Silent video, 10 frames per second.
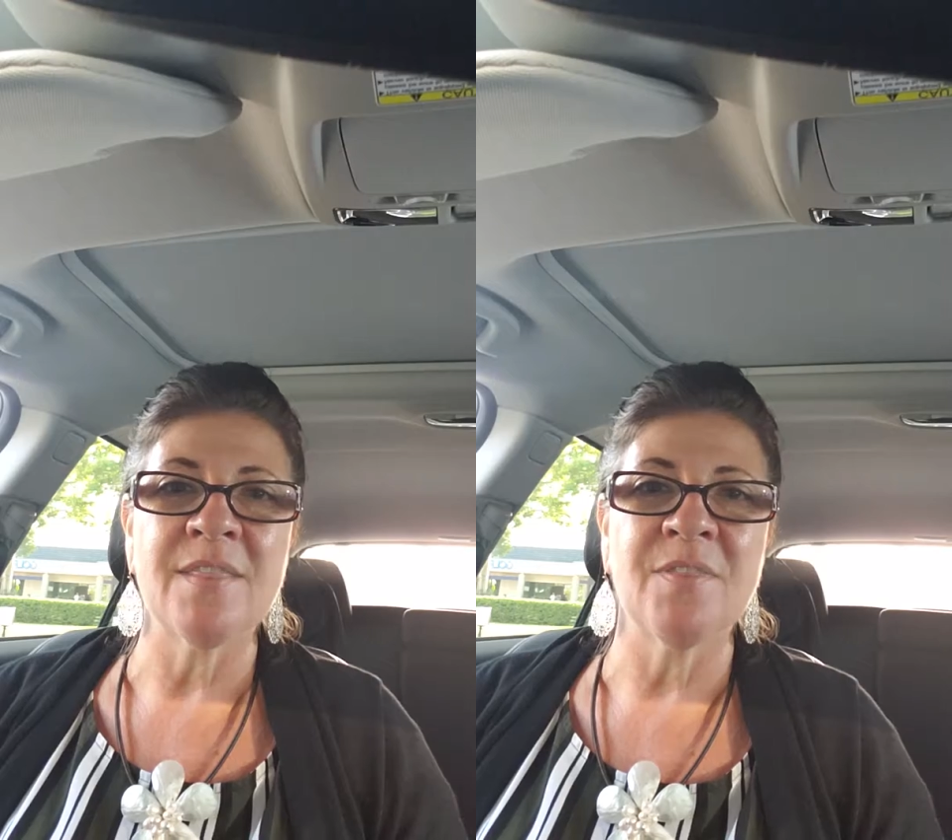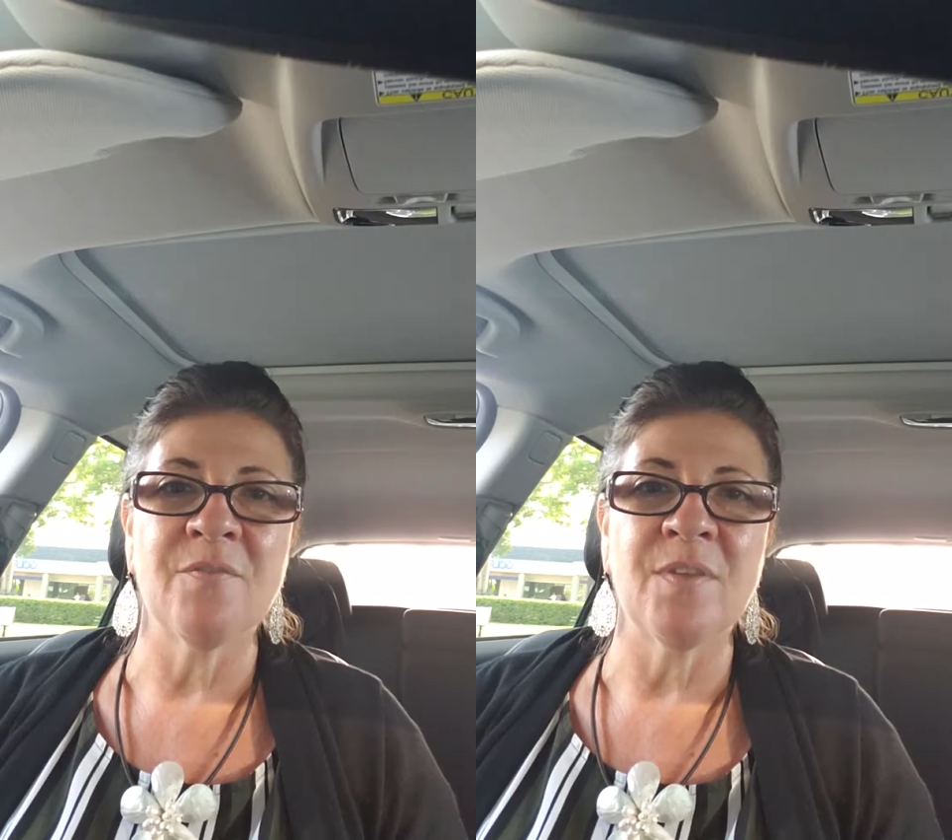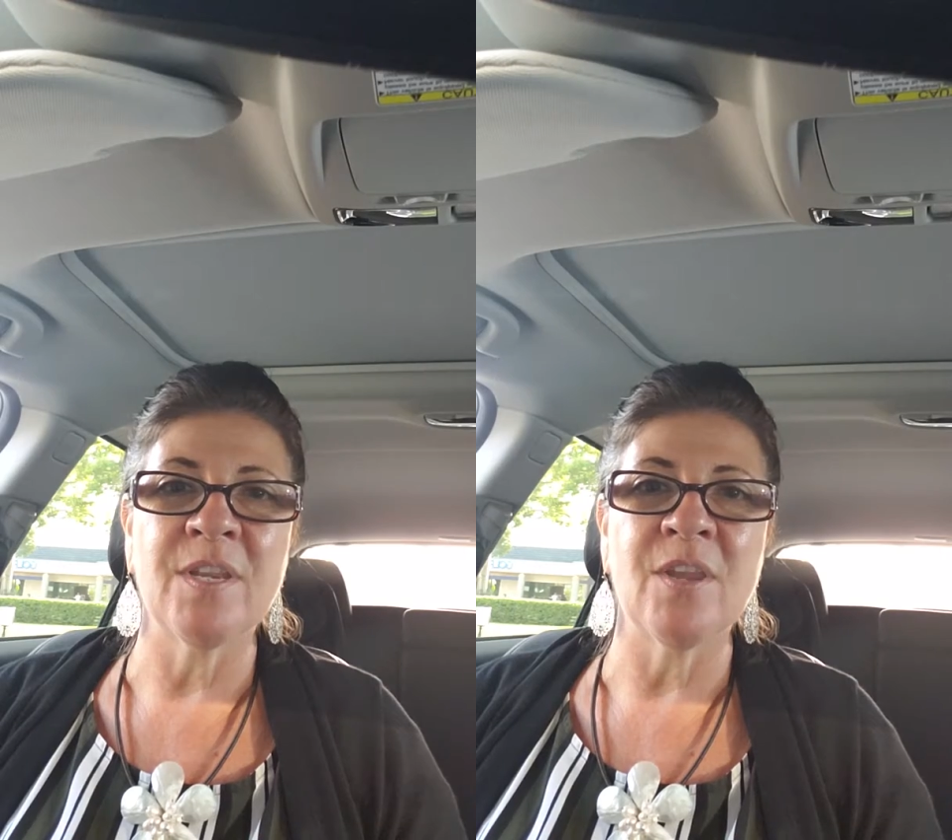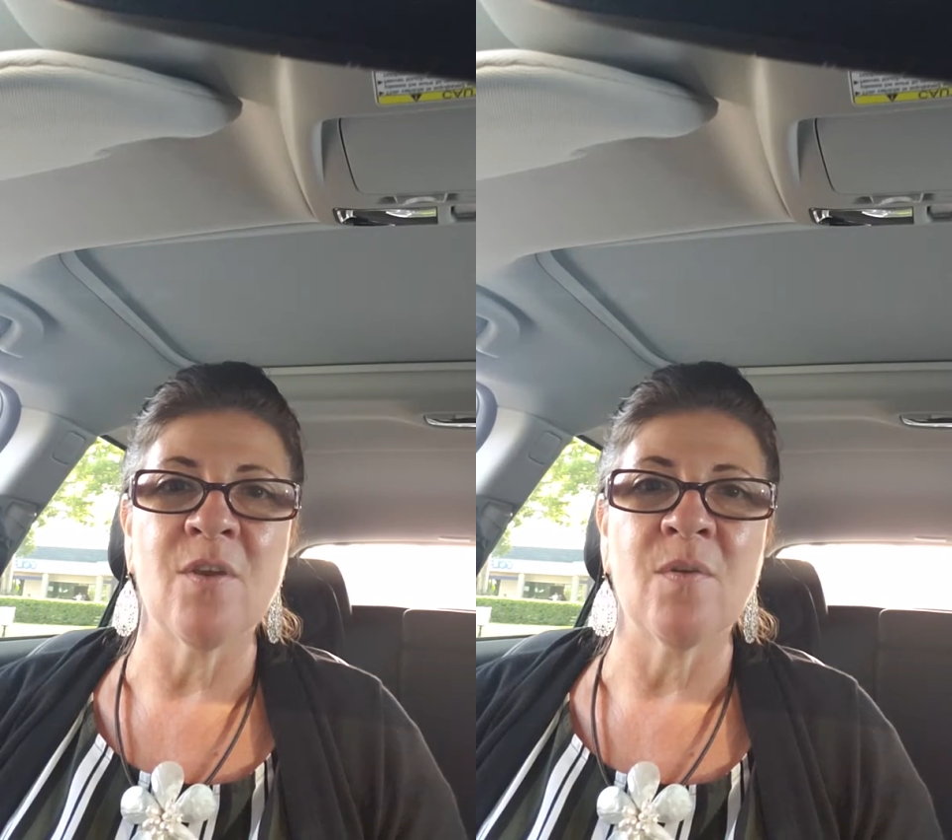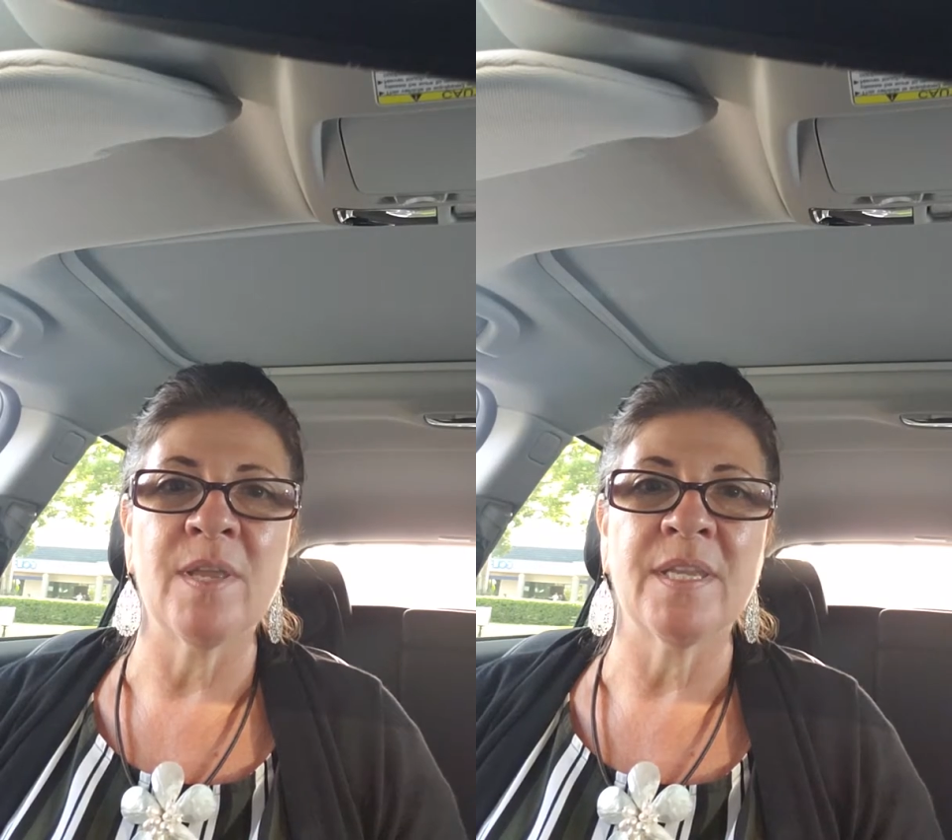the
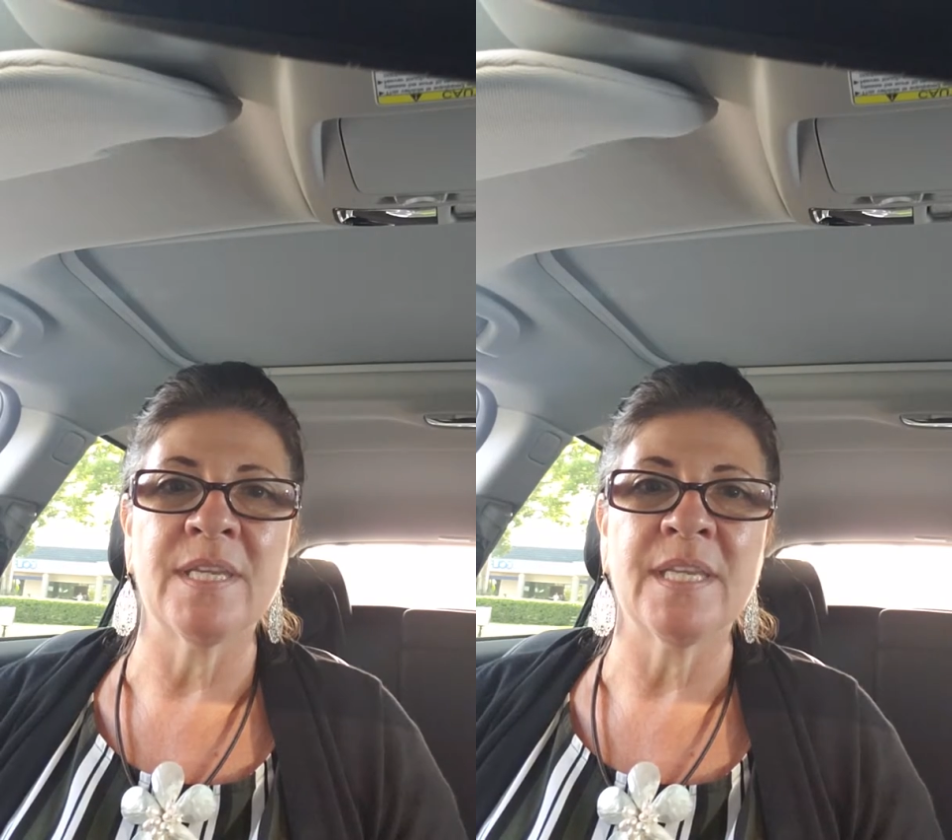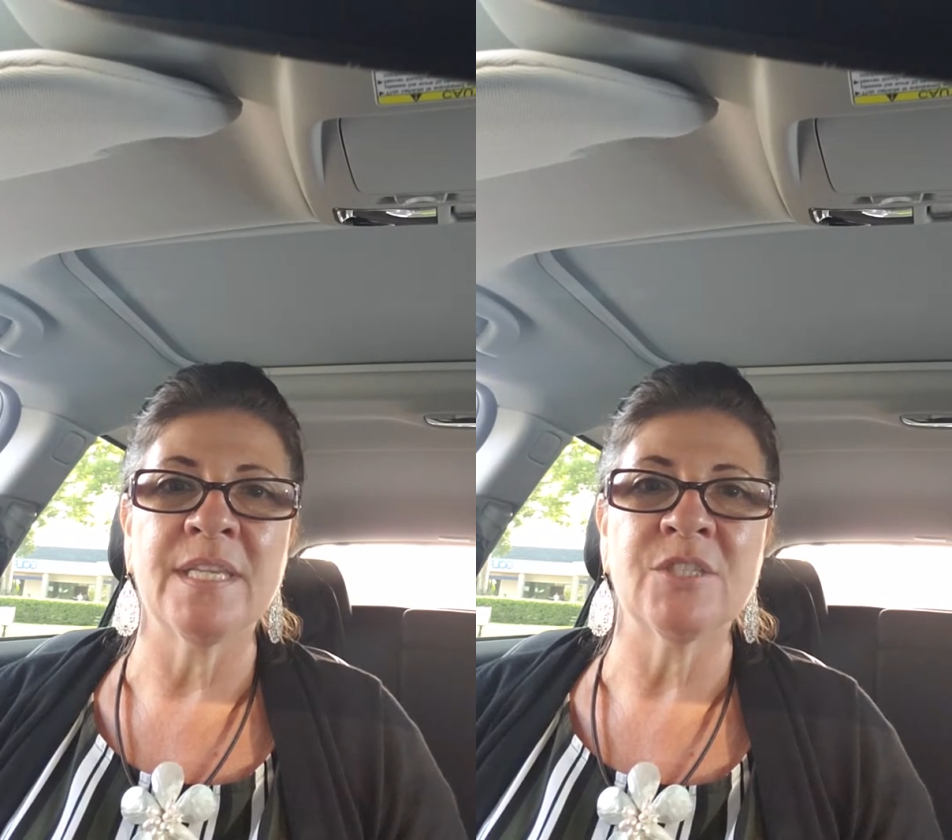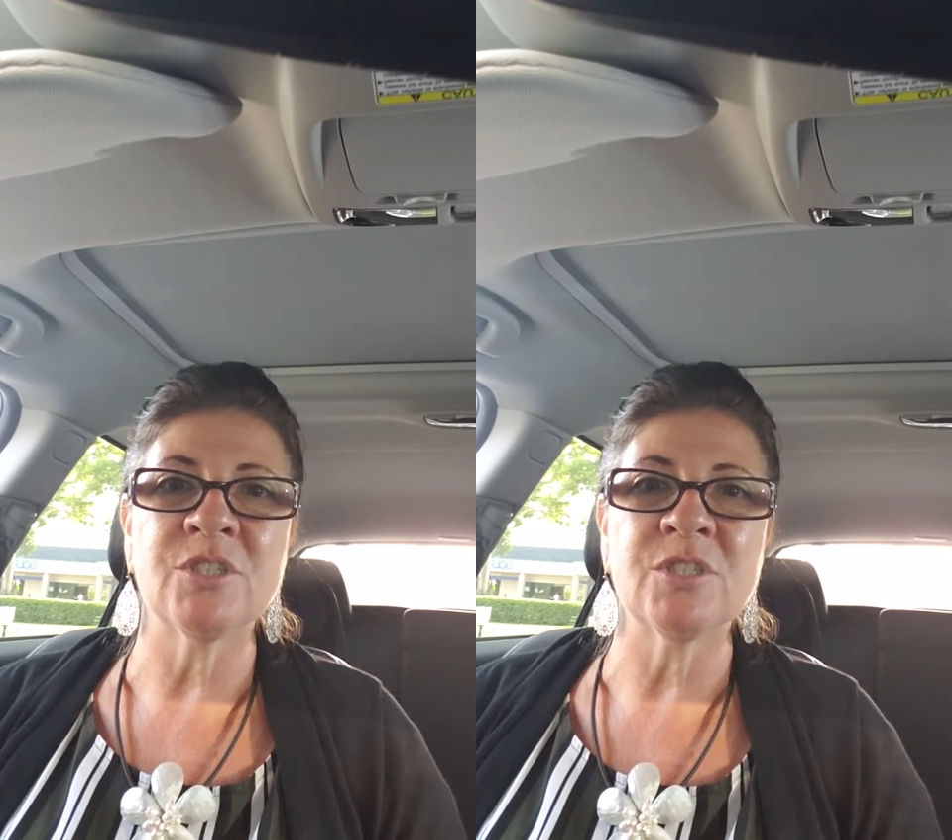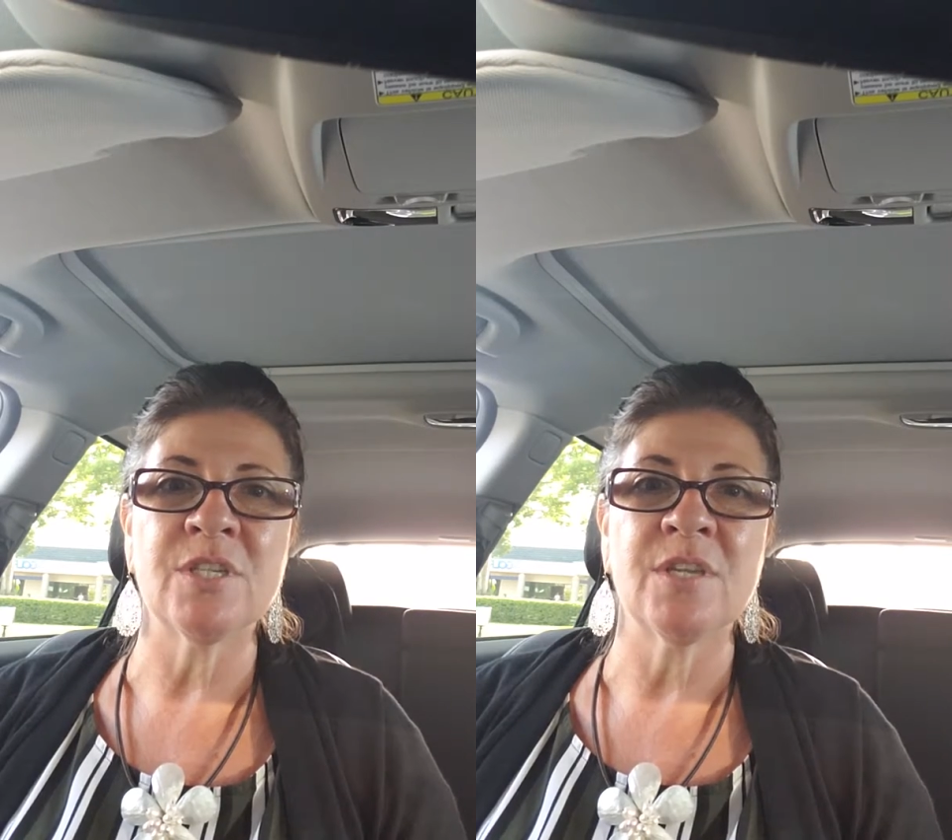video in each